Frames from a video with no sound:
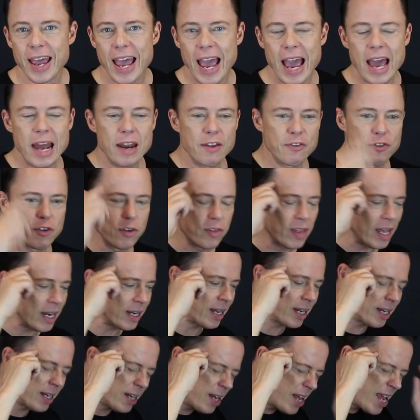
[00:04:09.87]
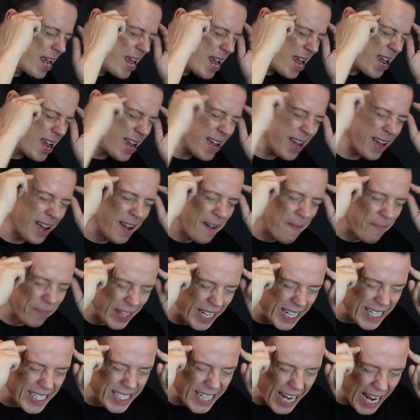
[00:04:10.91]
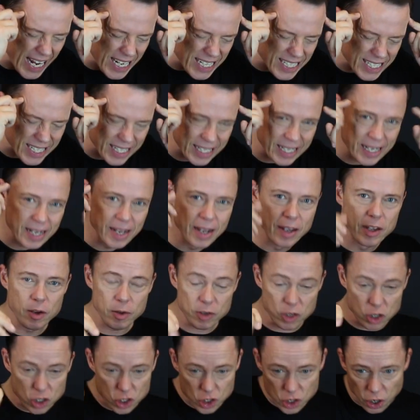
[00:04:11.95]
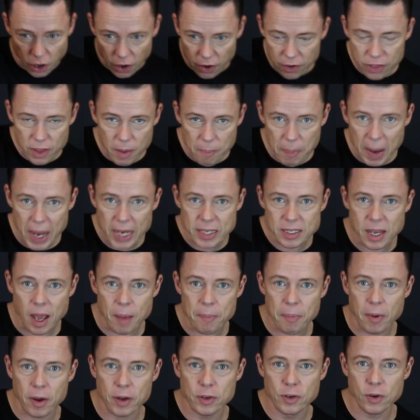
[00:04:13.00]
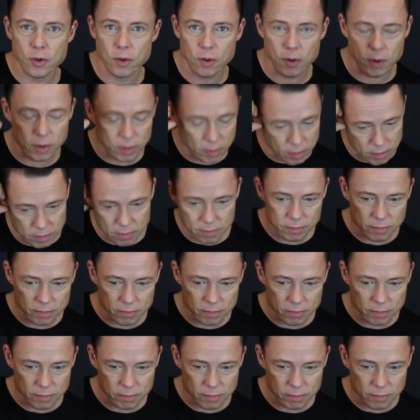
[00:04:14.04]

And if you then can hear intensely, you just turn the bass up on your